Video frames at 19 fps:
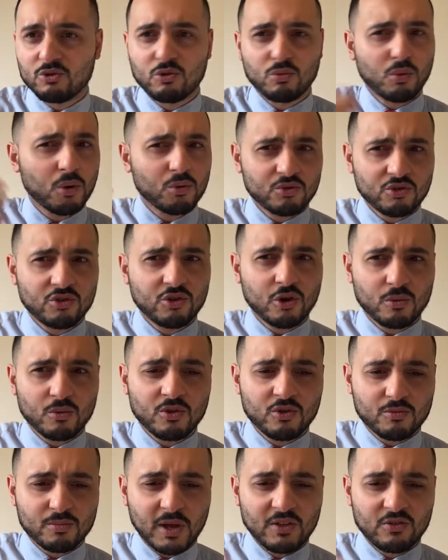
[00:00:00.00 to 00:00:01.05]
So what was he doing with
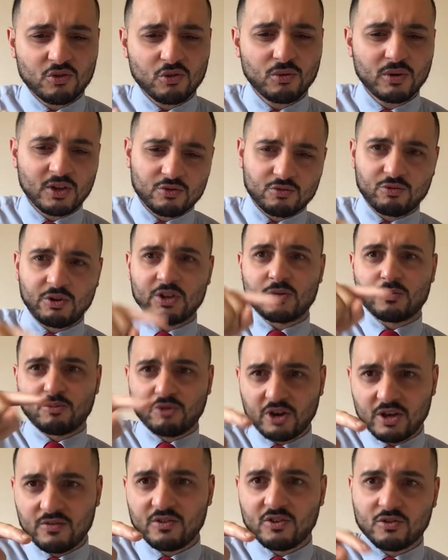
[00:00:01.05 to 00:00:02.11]
his pencil? Let's read the
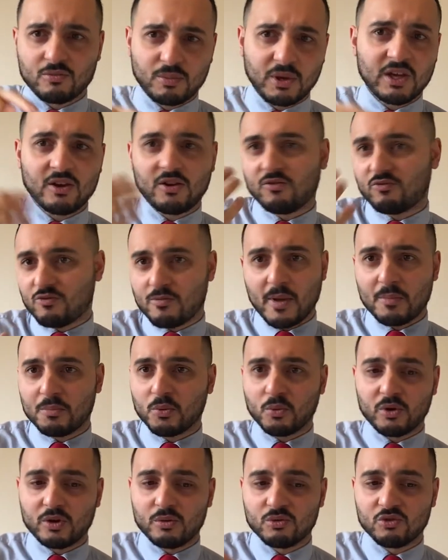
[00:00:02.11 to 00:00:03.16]
previous bit and remember
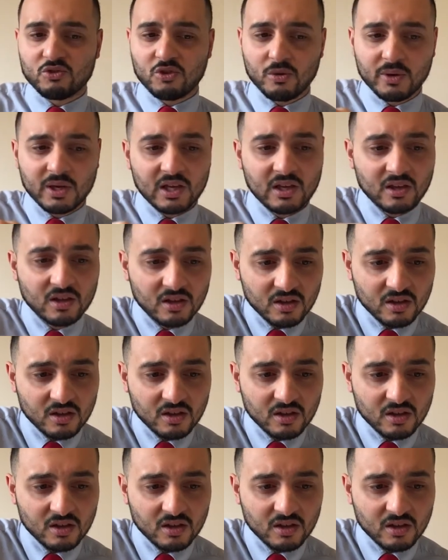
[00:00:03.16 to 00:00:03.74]
what he was doing.